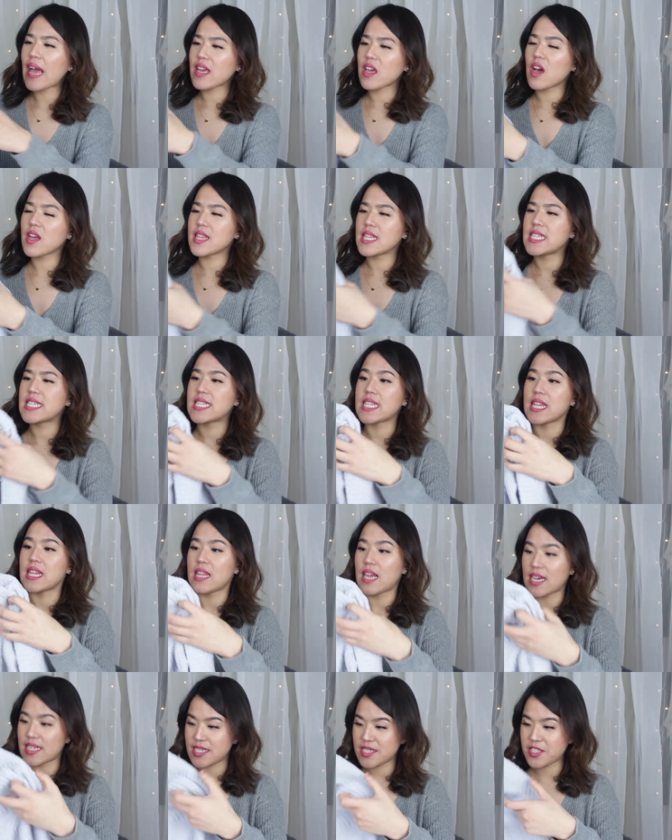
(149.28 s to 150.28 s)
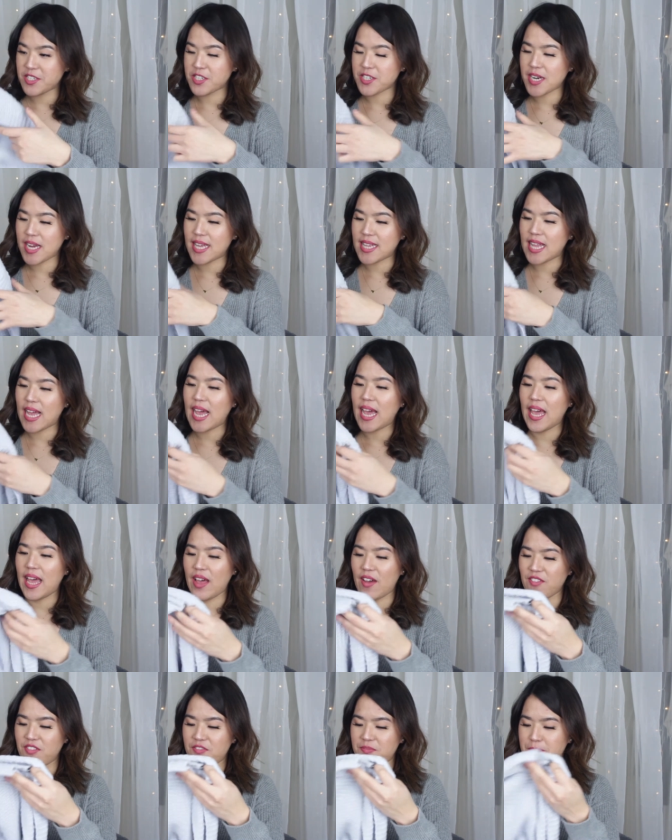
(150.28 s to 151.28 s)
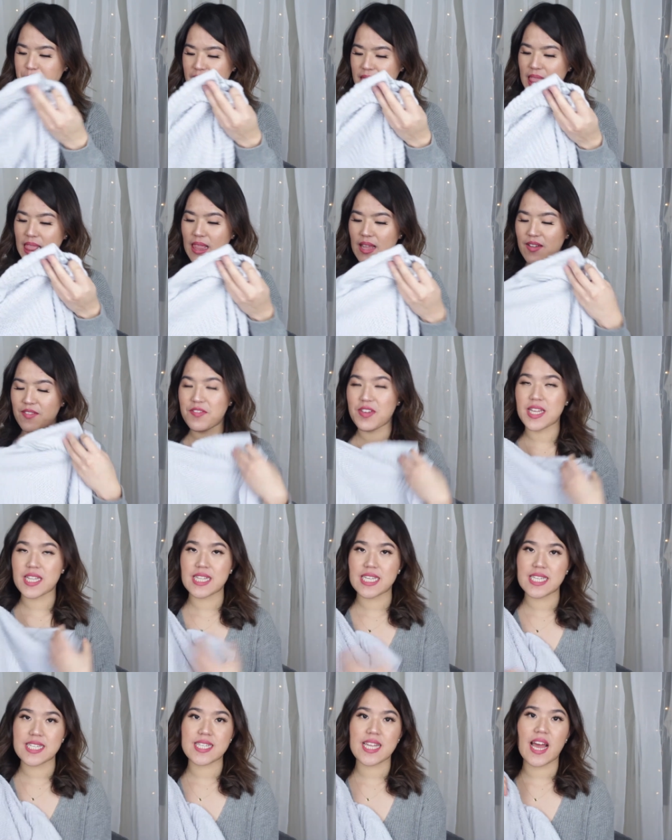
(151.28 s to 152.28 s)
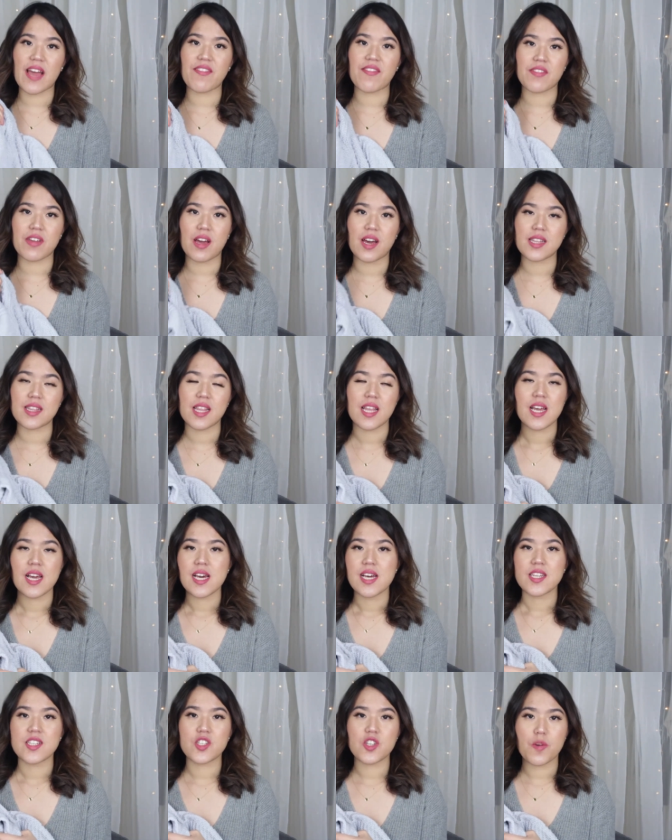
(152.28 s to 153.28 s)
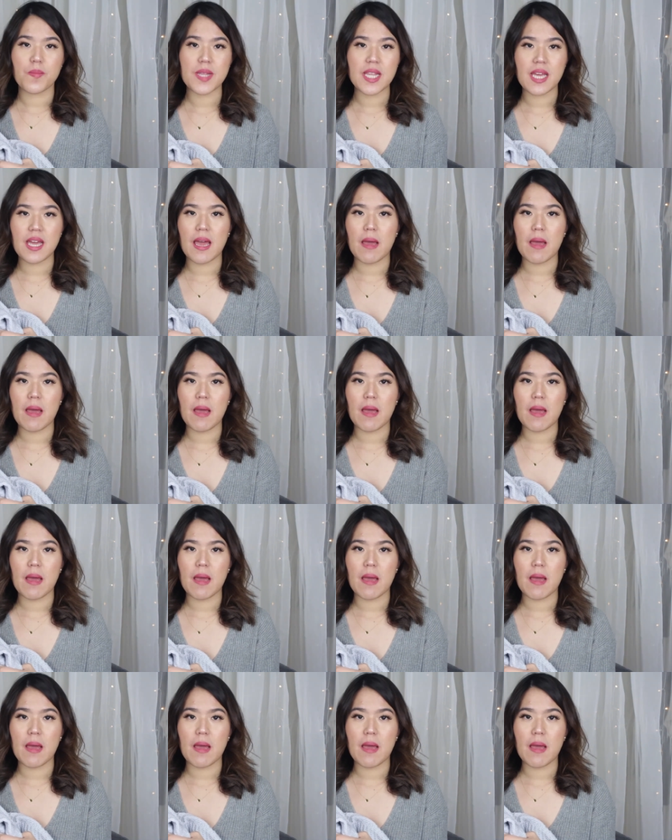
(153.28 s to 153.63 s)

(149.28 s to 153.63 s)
I got this last year and I have been loving this. I've got so many